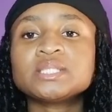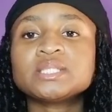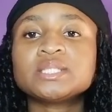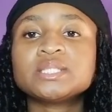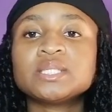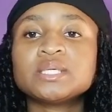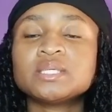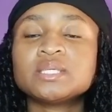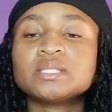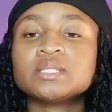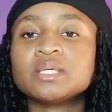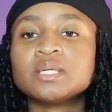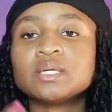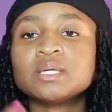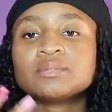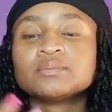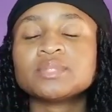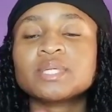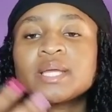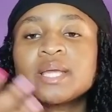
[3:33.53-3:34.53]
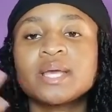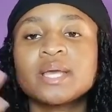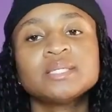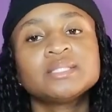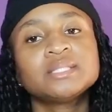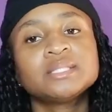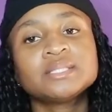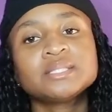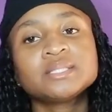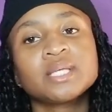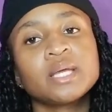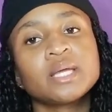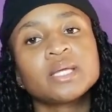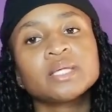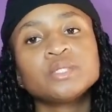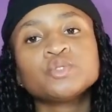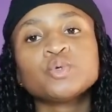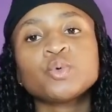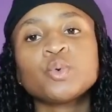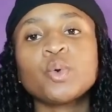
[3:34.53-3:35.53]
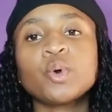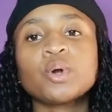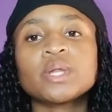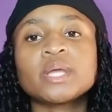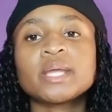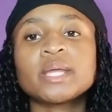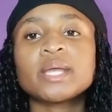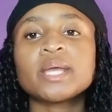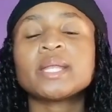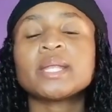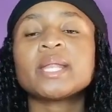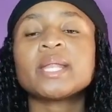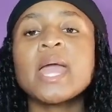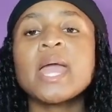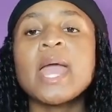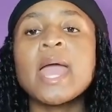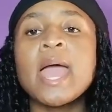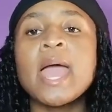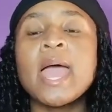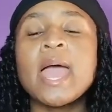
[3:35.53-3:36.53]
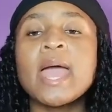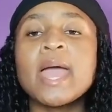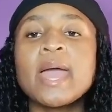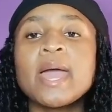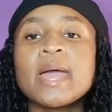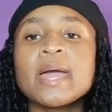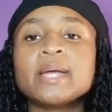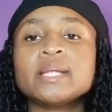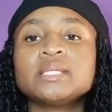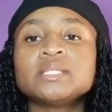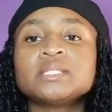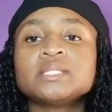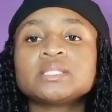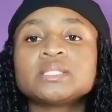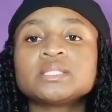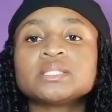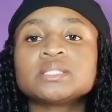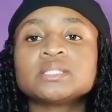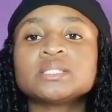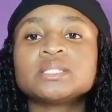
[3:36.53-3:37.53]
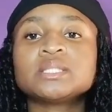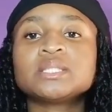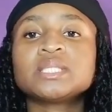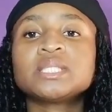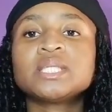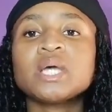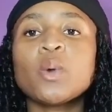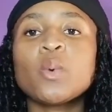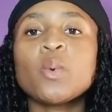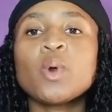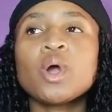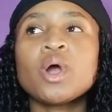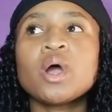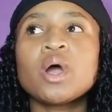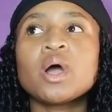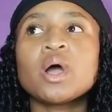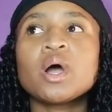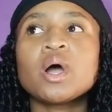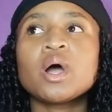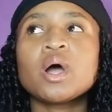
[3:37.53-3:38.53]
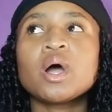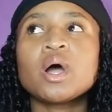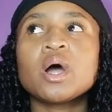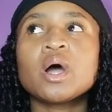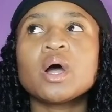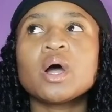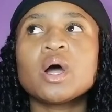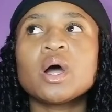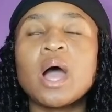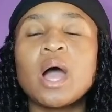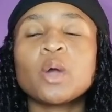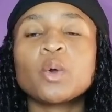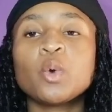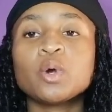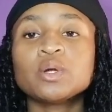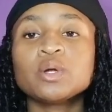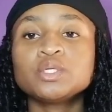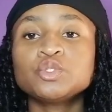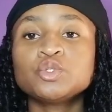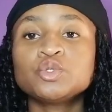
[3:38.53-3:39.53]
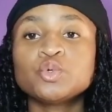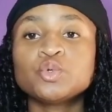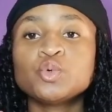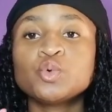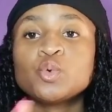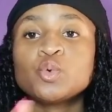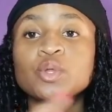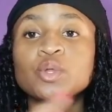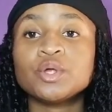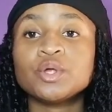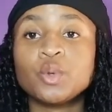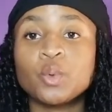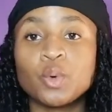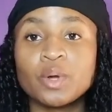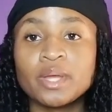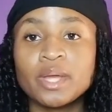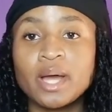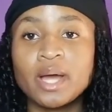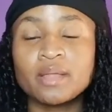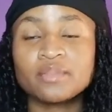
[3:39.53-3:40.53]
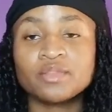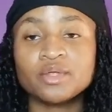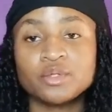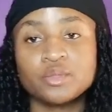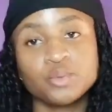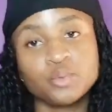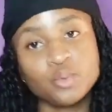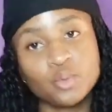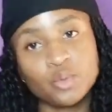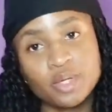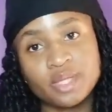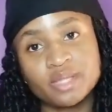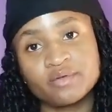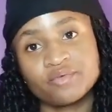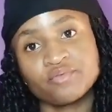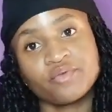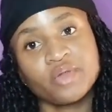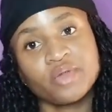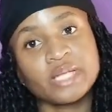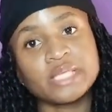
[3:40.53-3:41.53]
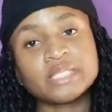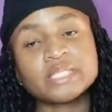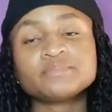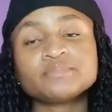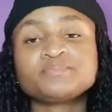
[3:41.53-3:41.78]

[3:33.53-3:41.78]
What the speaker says: the case is taken to court again, and they were, according to the lawyer, the new lawyer, the friend,